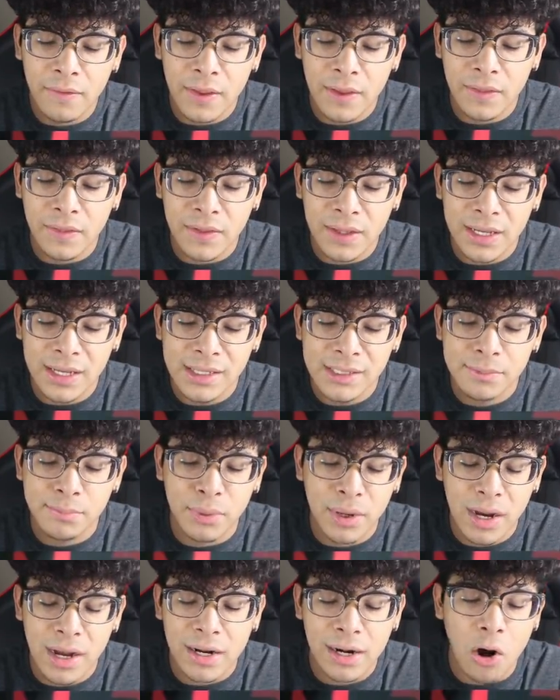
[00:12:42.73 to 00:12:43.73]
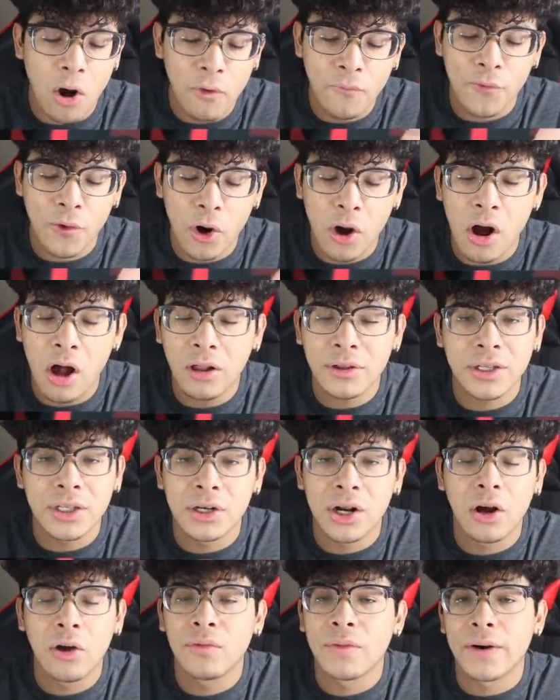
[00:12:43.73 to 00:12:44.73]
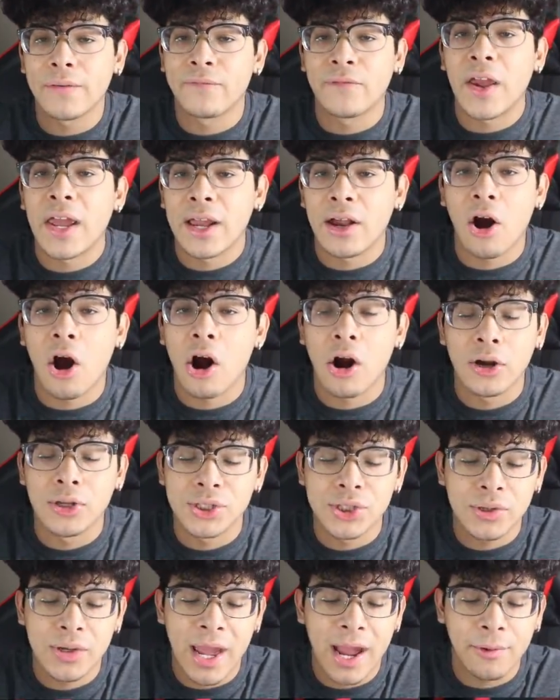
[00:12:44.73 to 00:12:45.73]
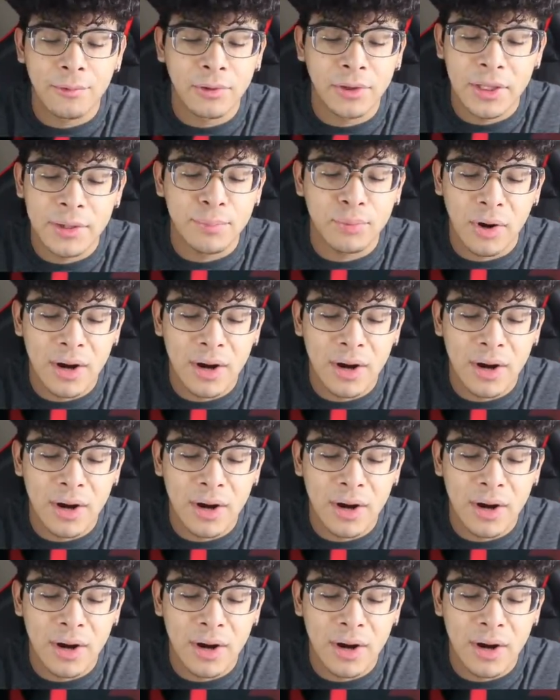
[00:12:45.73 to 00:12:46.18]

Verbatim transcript: than these, but overall, you know, they're fake cards. You can't really